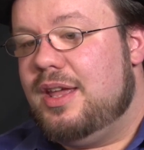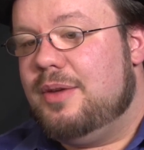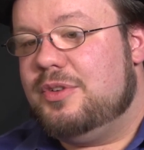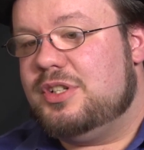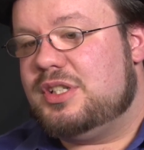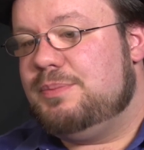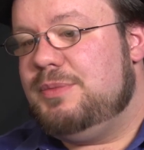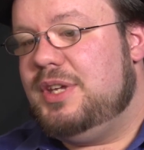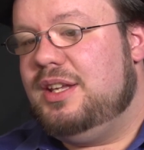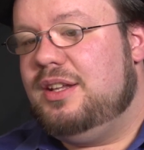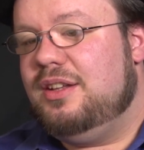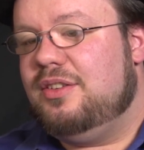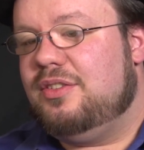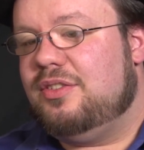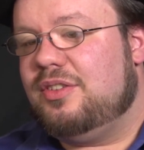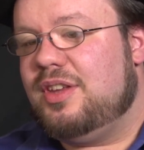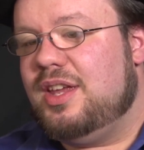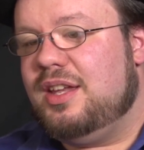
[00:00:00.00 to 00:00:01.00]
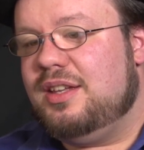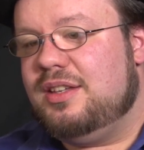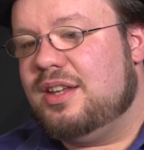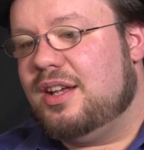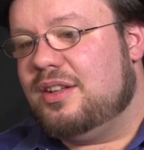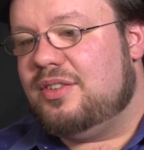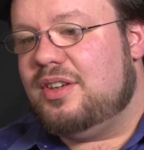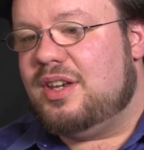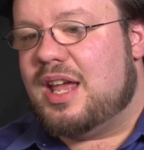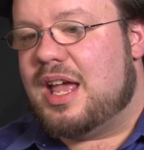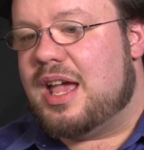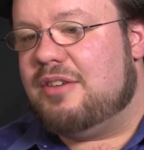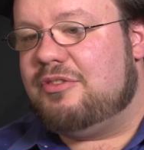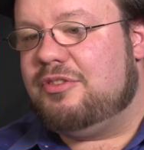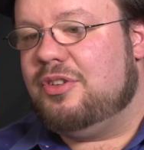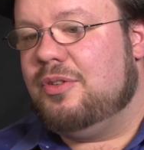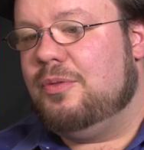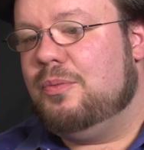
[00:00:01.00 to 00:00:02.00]
which means it doesn't
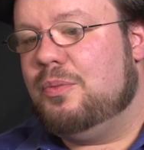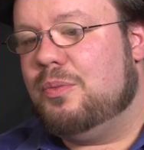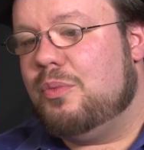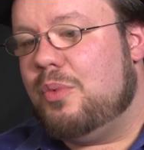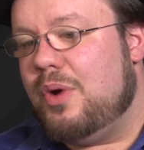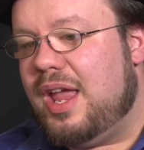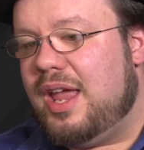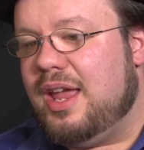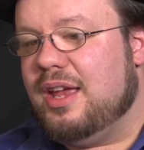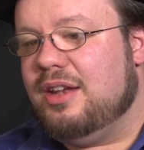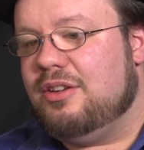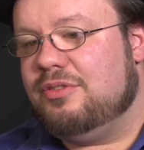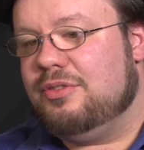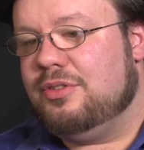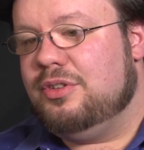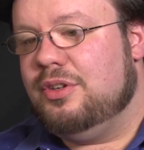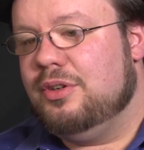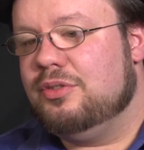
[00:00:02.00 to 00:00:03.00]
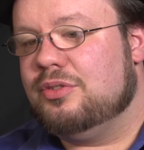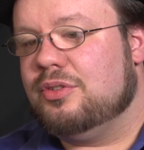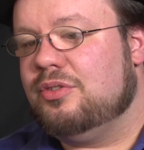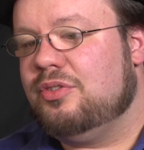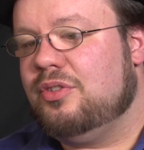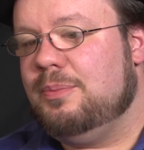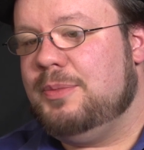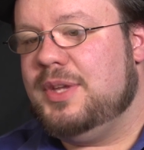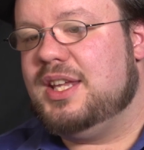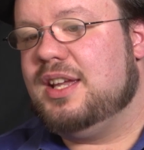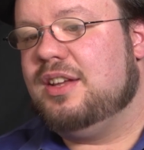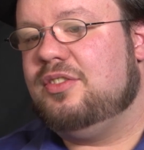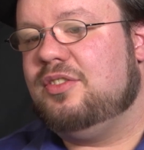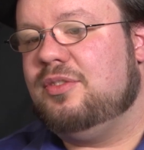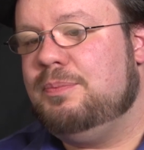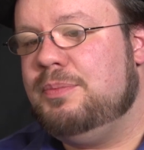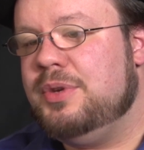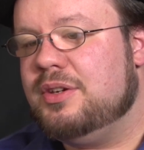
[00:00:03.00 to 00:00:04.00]
have to wait for users to be
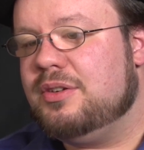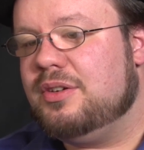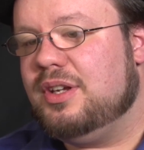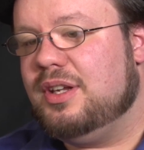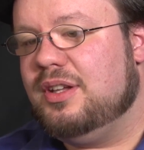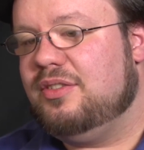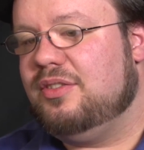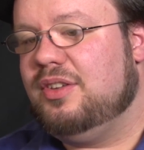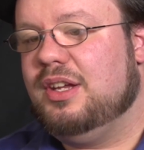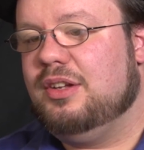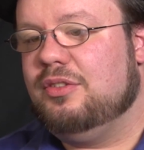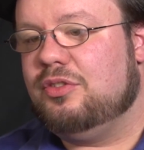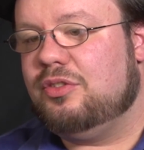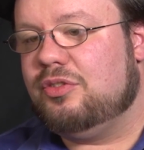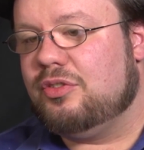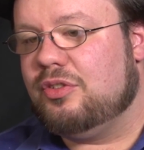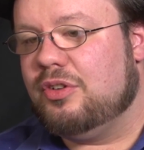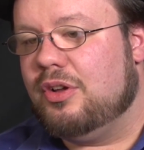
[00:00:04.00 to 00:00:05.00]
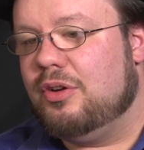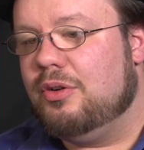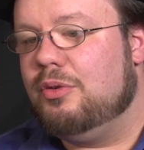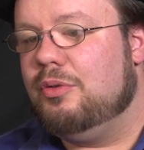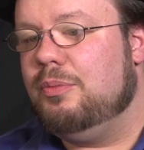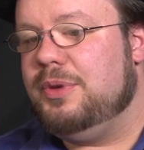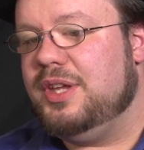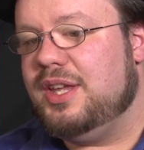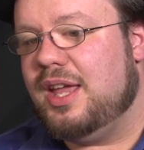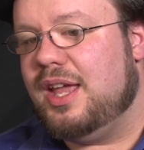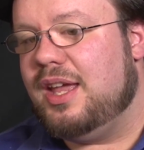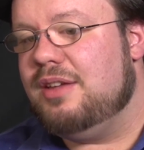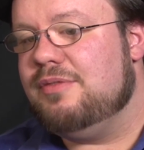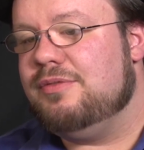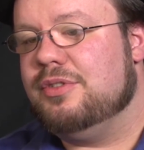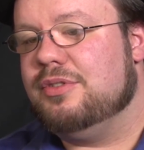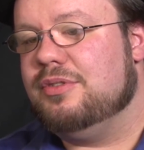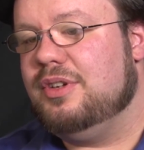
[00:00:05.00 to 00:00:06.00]
experiencing slow
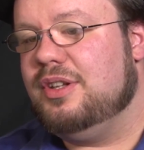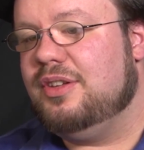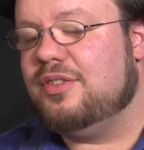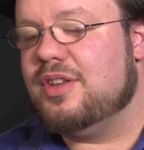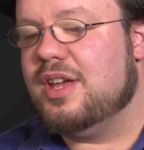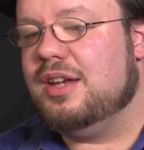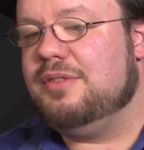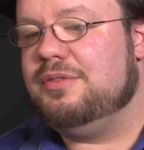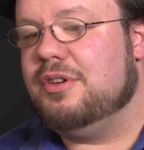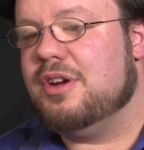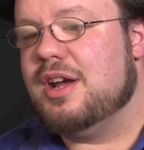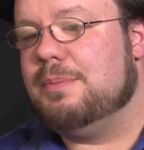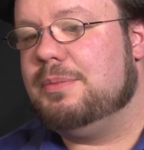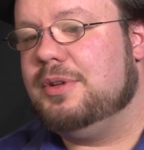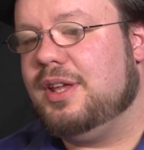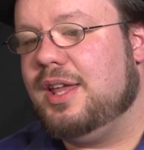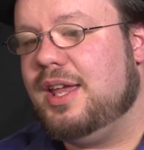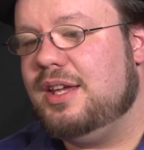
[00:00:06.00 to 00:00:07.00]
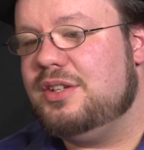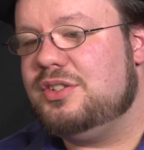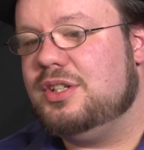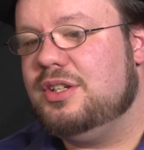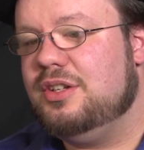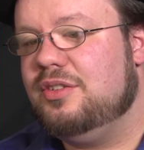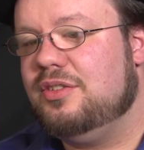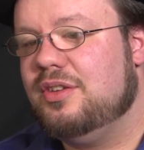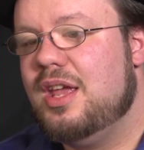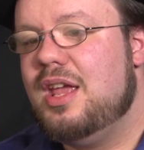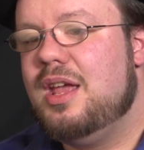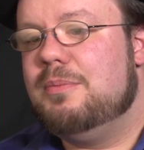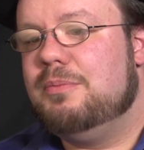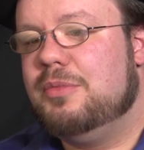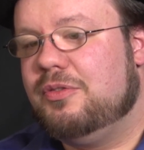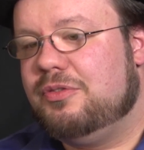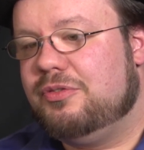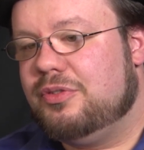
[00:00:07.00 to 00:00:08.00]
behavior inside of your applications
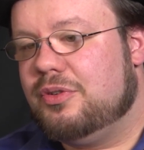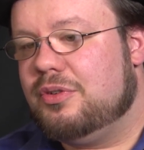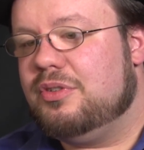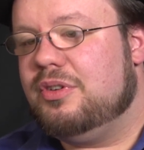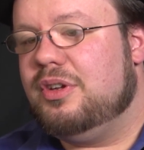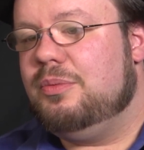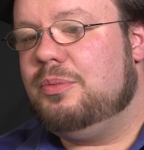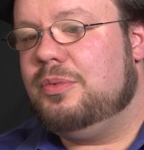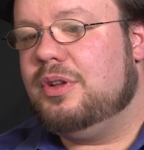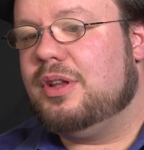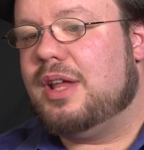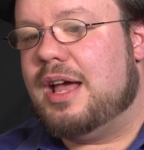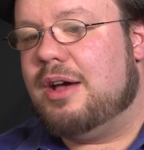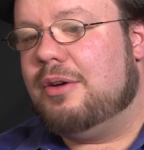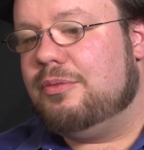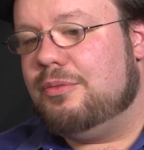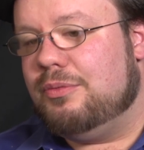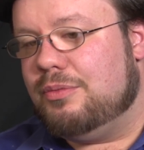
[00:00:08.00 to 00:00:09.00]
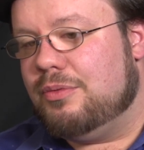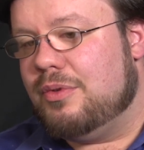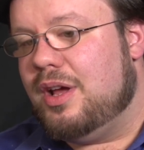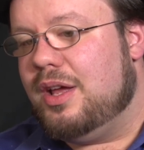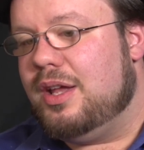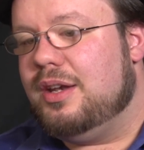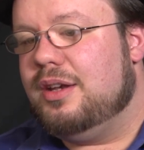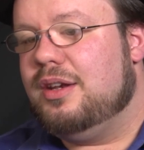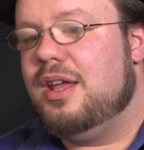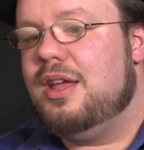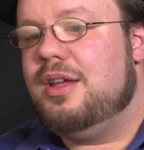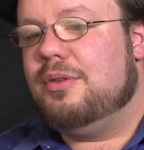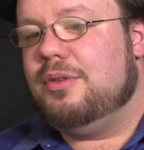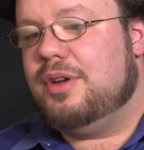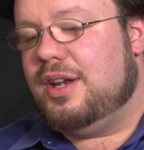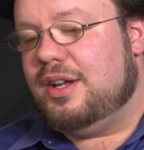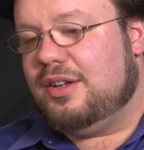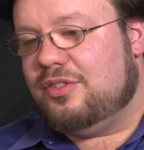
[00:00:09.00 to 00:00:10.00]
before it will outrun
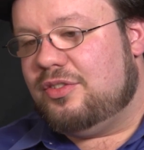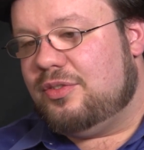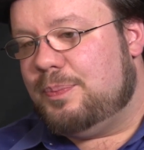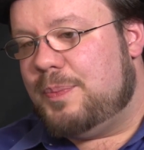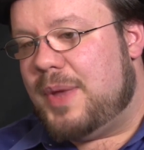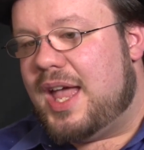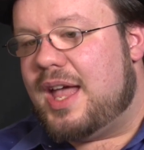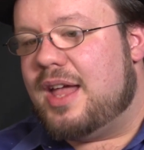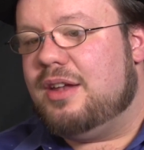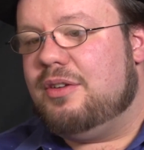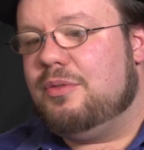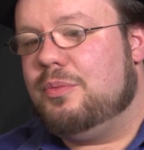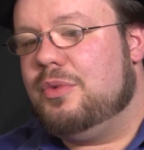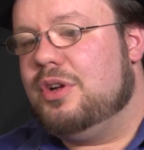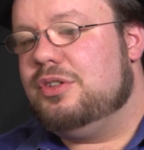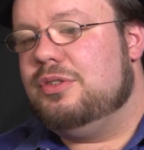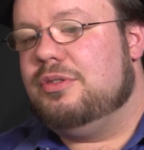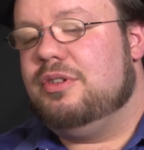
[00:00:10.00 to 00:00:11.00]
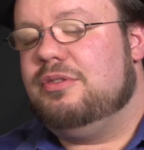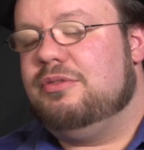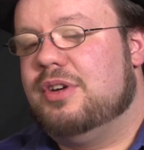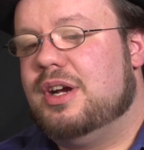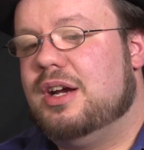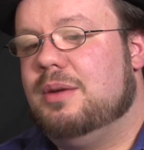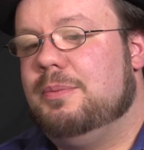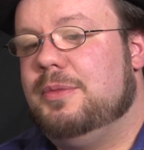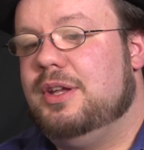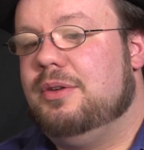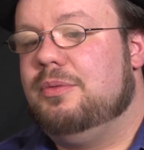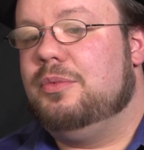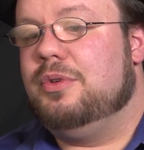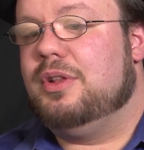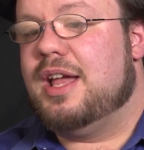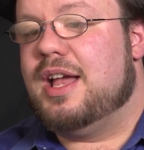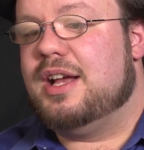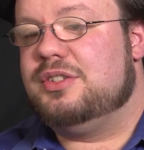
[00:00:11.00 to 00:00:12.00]
and expand what your environment
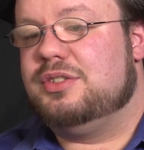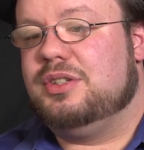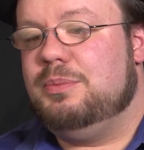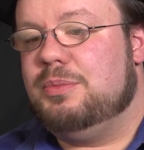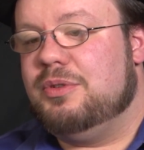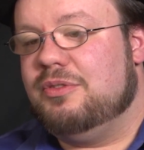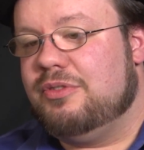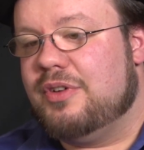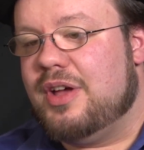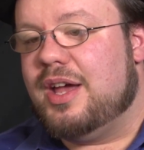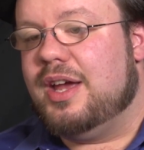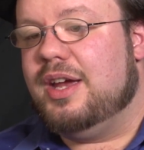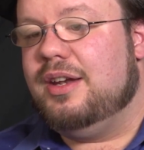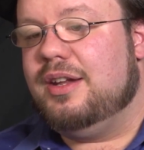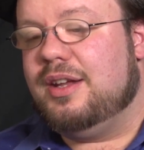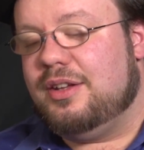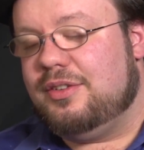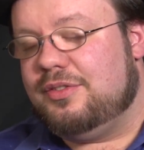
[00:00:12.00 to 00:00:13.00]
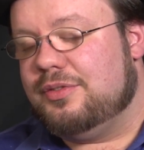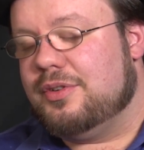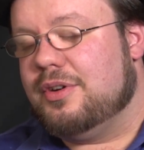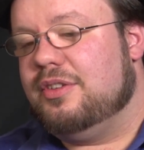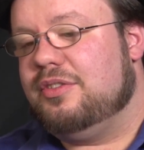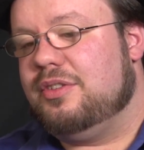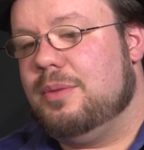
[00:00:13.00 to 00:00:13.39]
will actually provide as far as